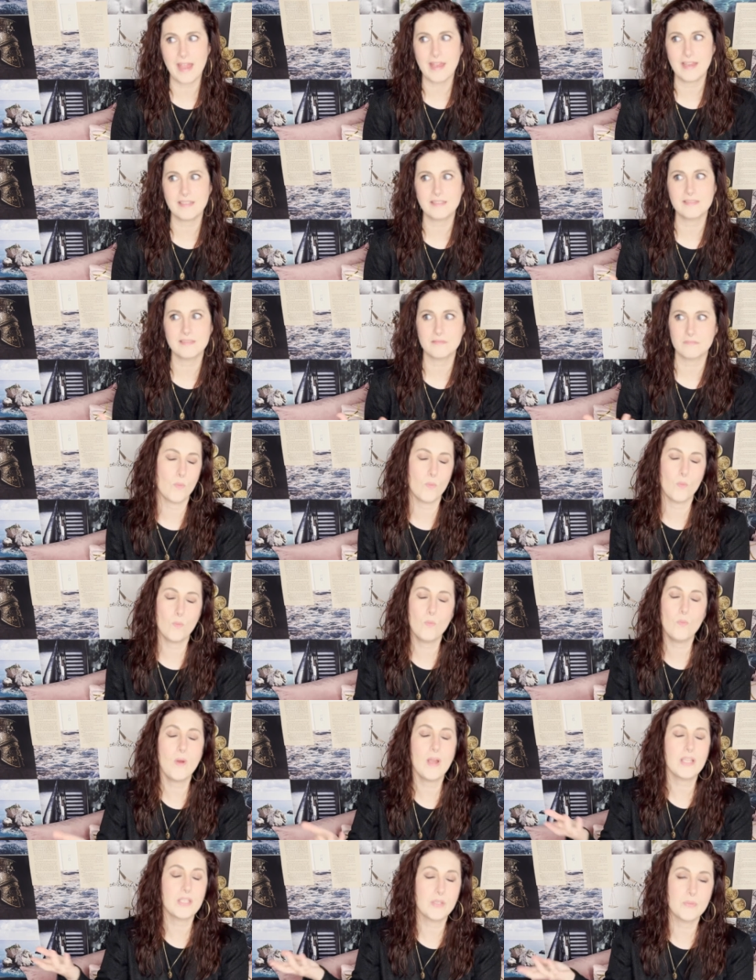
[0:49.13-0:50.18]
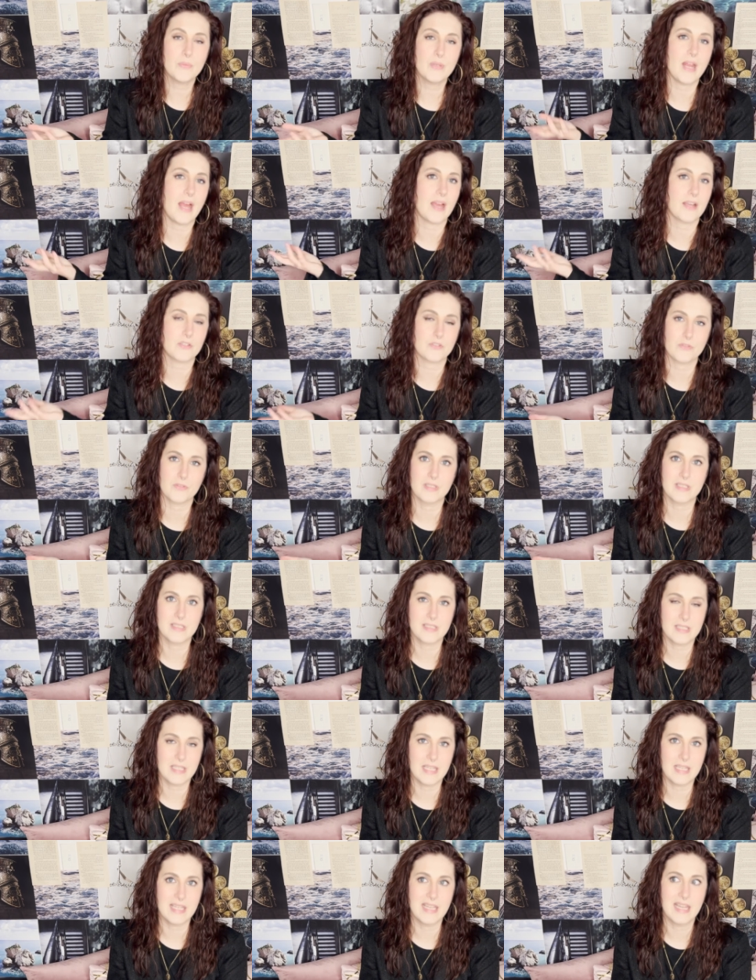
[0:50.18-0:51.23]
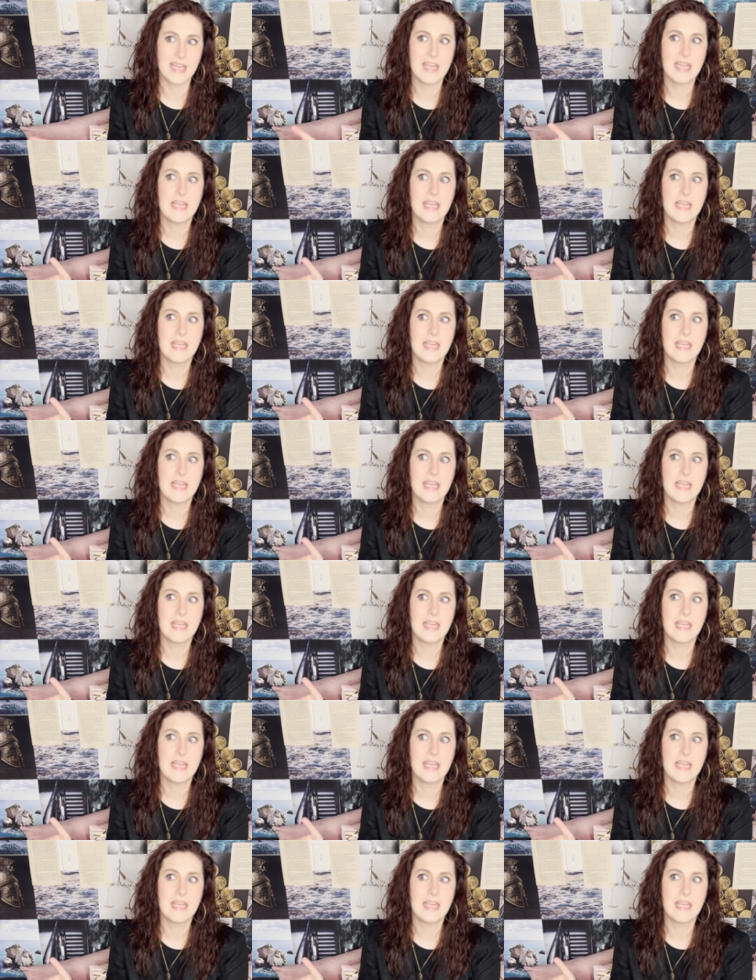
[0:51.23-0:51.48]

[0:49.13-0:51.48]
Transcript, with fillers: and what you would actually see